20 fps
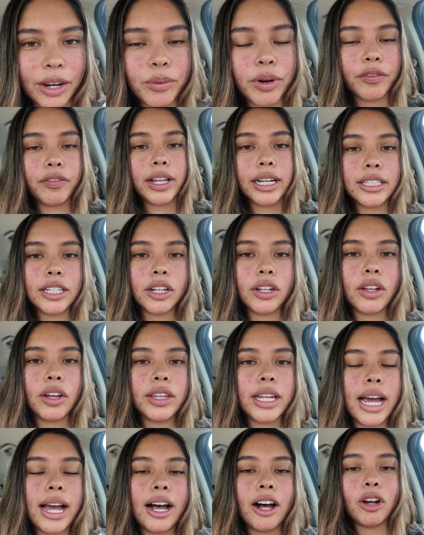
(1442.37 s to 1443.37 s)
And reflecting on
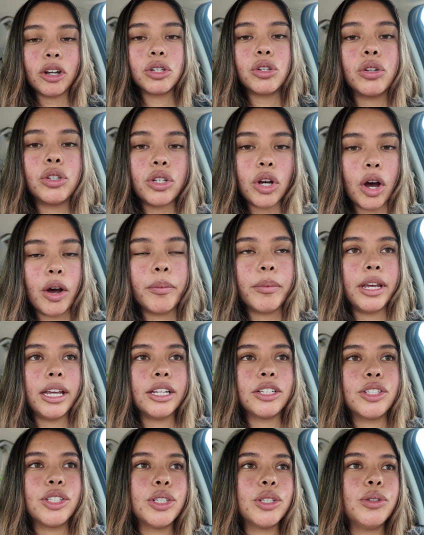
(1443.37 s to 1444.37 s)
that also taught
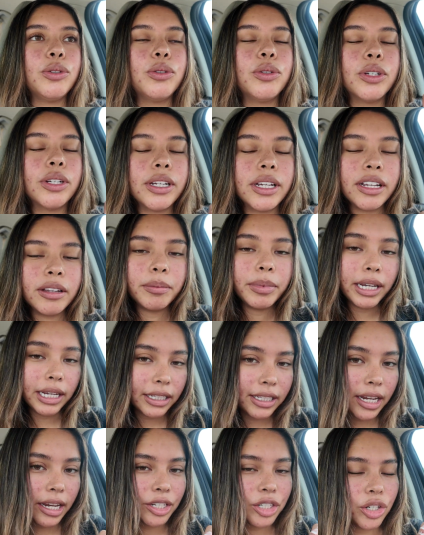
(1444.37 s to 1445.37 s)
me to be
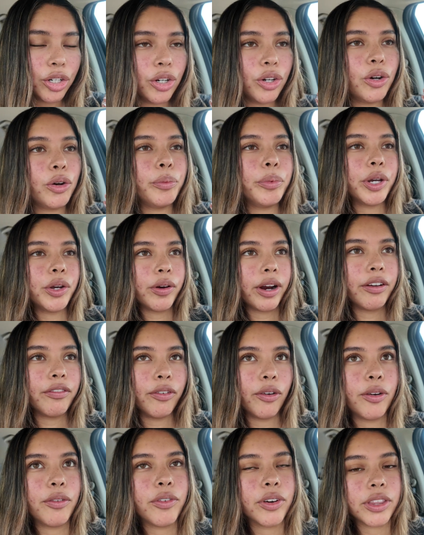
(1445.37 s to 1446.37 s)
intentional, be
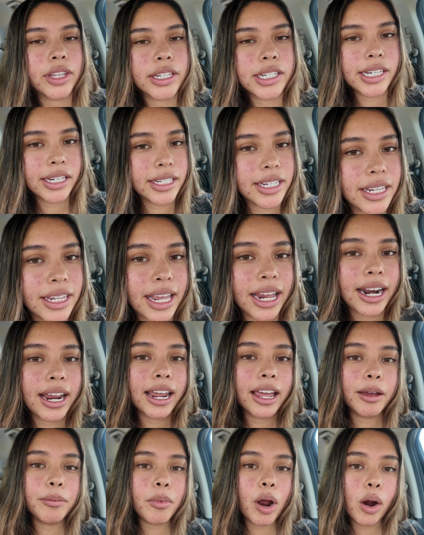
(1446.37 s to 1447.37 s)
grateful for the season that I
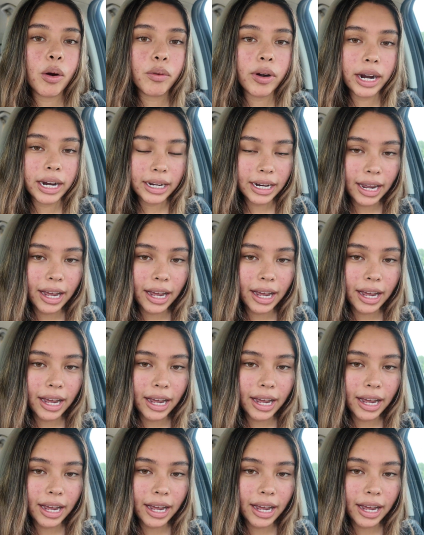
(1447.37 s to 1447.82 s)
am right